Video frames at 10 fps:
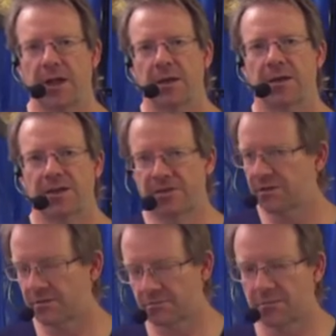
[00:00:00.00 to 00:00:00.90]
and that's
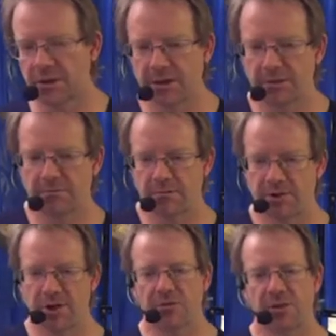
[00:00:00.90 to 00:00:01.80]
just really
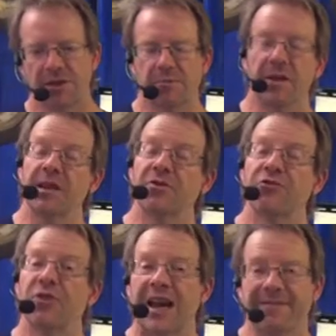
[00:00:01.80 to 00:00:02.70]
generally speaking. A
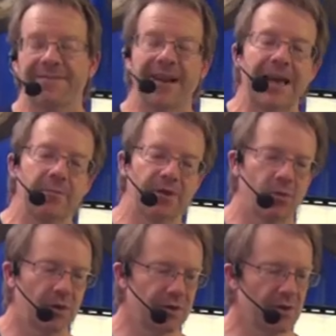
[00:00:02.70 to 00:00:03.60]
flat flam
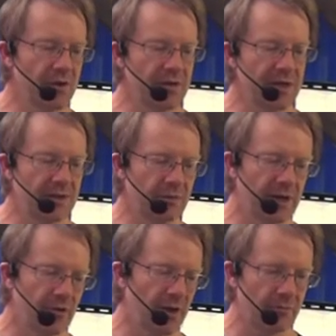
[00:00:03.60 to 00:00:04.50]
is what it's known as.
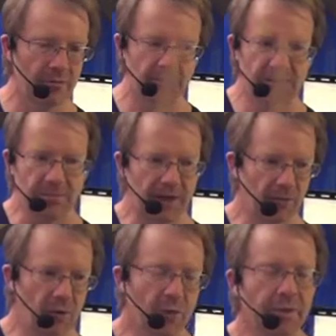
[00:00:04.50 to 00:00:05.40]
We know that when we're just
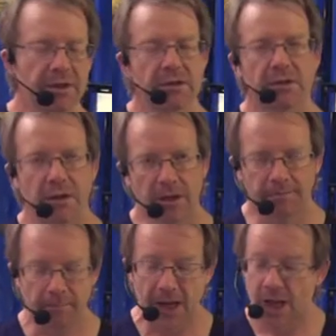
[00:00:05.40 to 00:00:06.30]
playing rock beats and the like.
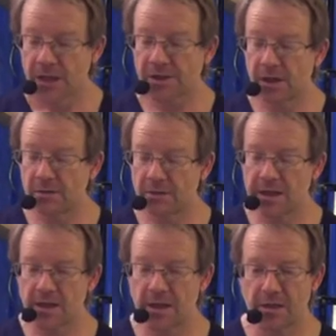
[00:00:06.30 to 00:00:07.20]
So
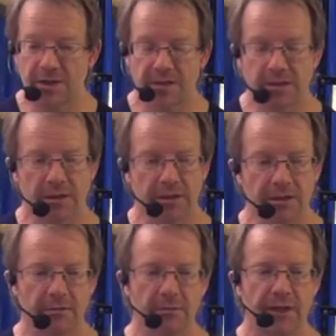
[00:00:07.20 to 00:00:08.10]
there you go. There's a
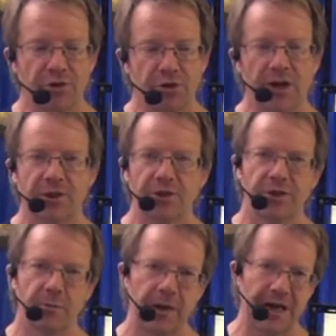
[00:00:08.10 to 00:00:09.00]
little
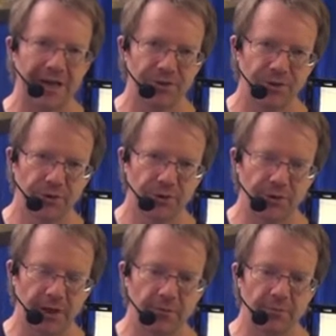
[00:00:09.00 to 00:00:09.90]
introduction to part
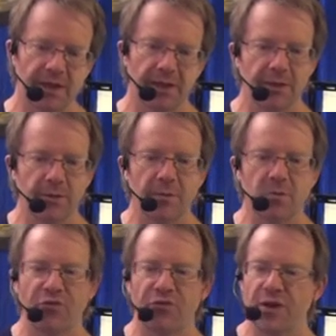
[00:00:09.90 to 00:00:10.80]
2, and I'm being a little bit
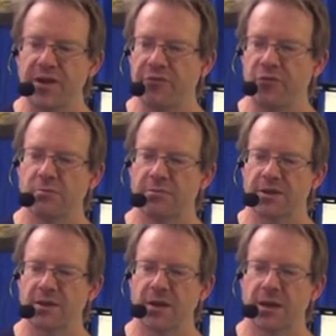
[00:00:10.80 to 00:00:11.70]
more freeform
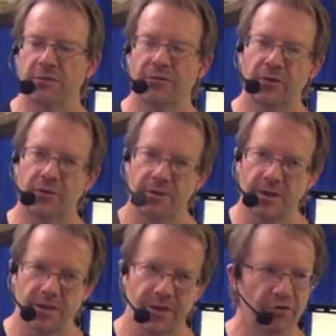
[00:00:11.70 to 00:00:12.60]
tonight from
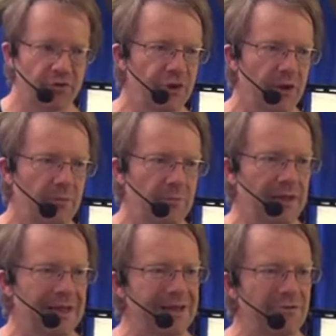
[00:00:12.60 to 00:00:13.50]
the initial show,
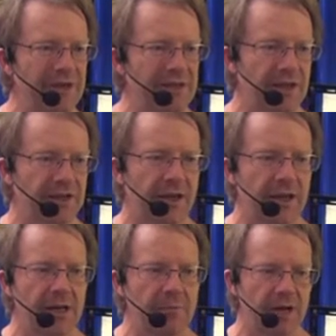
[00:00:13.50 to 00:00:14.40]
but there is a
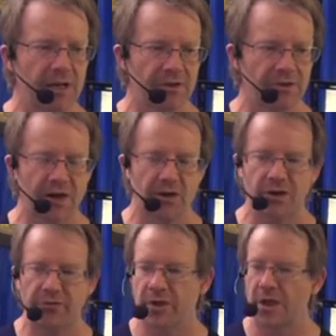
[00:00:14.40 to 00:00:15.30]
triba straight
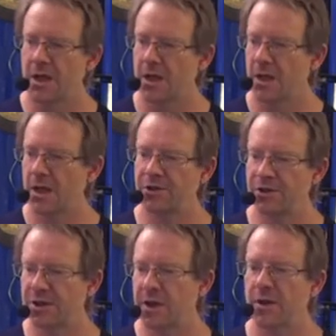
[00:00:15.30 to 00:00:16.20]
off, and
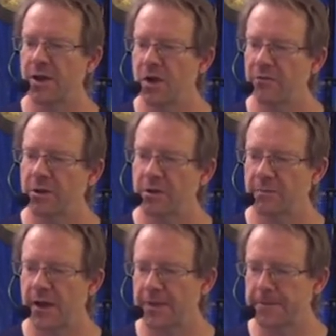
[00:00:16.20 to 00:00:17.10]
just going over,
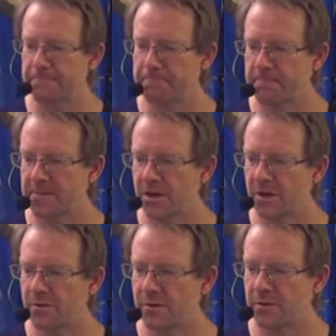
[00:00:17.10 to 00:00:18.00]
you
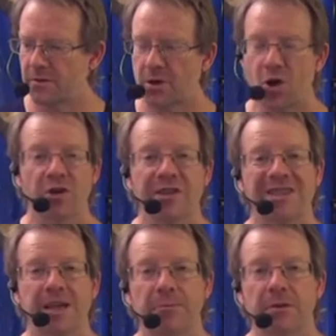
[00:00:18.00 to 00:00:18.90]
know, the
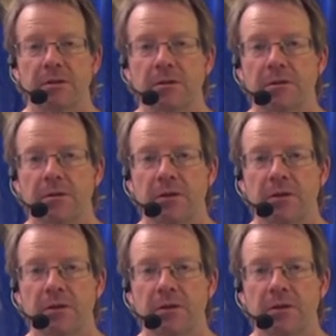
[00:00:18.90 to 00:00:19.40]
concept